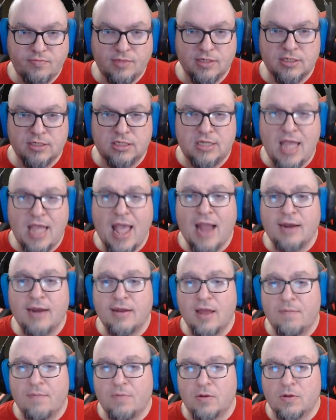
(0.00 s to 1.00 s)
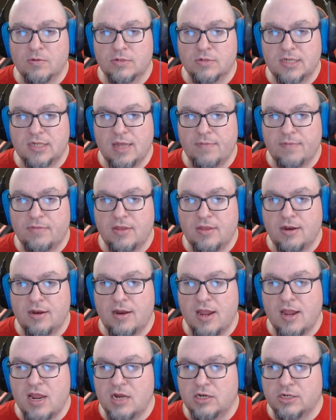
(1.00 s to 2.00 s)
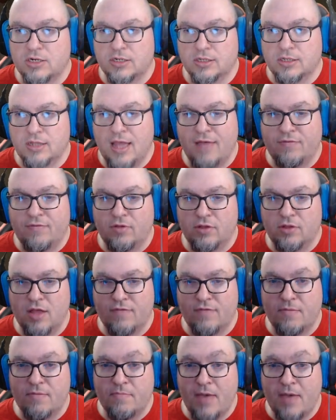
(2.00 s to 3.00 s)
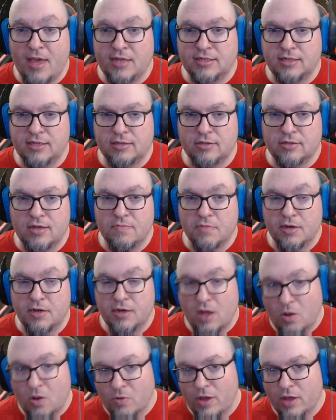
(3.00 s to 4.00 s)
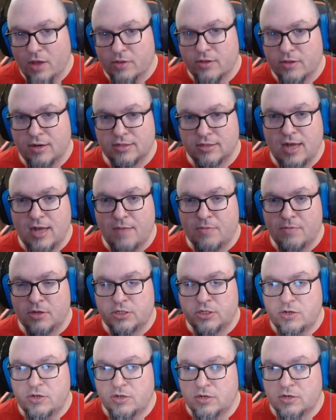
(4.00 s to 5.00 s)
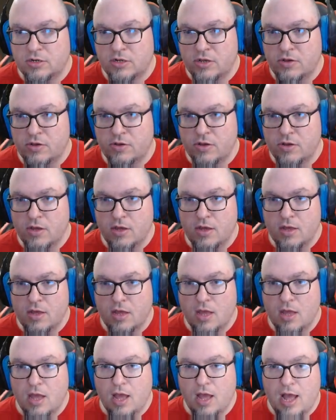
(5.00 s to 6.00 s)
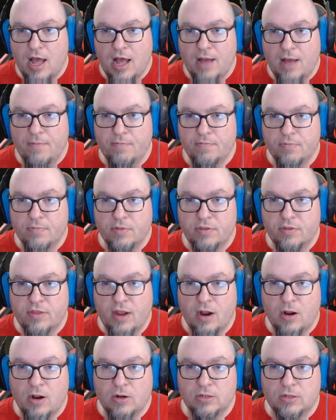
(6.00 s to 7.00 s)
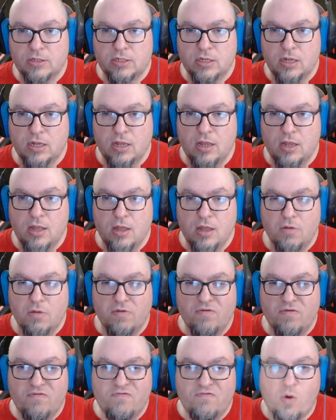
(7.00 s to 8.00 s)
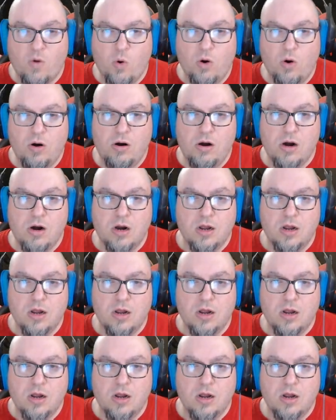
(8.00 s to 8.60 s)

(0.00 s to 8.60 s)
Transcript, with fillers: stacked up on something each level of it, basically. But oh well, there's not much you can do. Um, there's four